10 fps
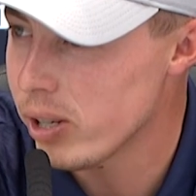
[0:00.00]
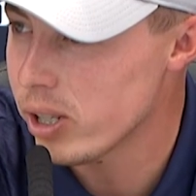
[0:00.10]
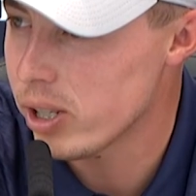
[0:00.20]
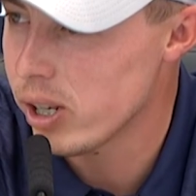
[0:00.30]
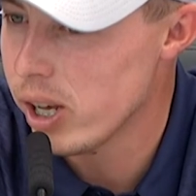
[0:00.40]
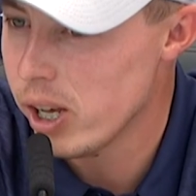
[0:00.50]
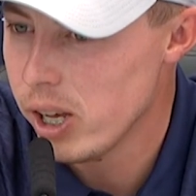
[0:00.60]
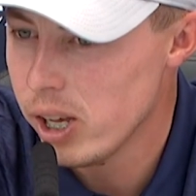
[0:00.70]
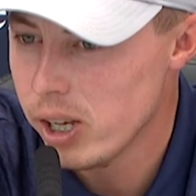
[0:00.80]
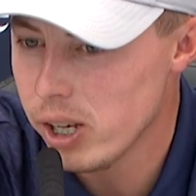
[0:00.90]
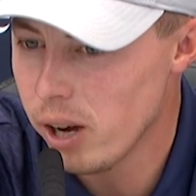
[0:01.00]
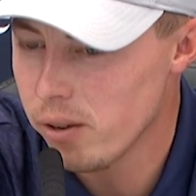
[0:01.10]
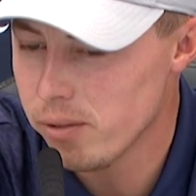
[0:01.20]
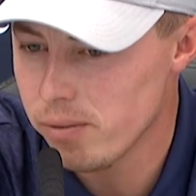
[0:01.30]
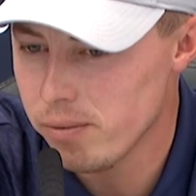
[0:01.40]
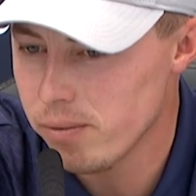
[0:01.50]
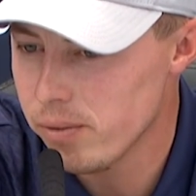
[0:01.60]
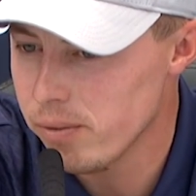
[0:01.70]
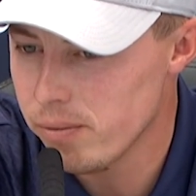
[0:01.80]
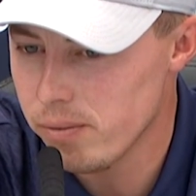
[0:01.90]
It's, you know,
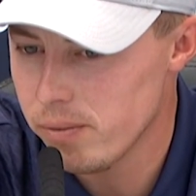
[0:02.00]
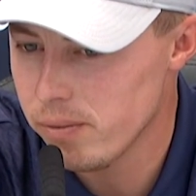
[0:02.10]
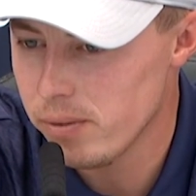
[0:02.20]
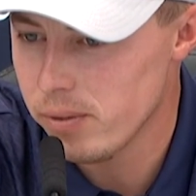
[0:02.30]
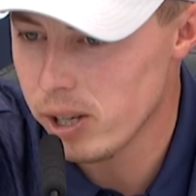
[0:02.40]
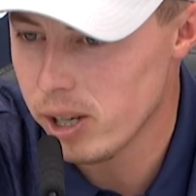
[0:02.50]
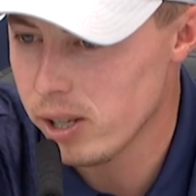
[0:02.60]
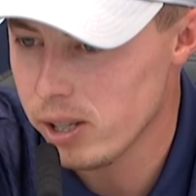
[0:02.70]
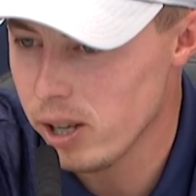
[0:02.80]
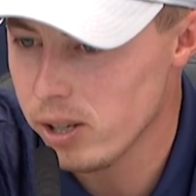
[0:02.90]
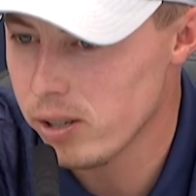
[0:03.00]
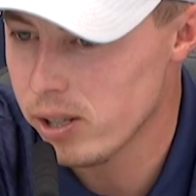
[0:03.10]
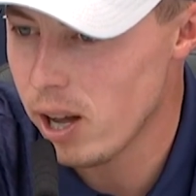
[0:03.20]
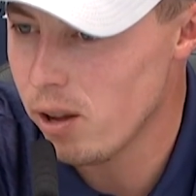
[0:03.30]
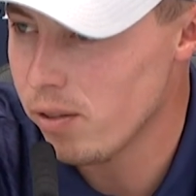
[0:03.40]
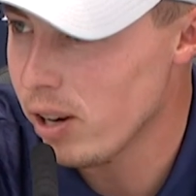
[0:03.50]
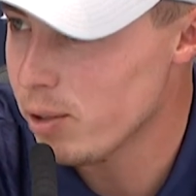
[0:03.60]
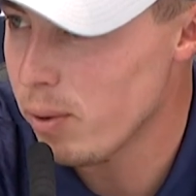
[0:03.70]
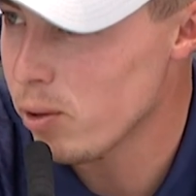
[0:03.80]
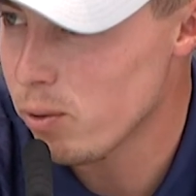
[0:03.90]
you could tell yourself, and I spoke to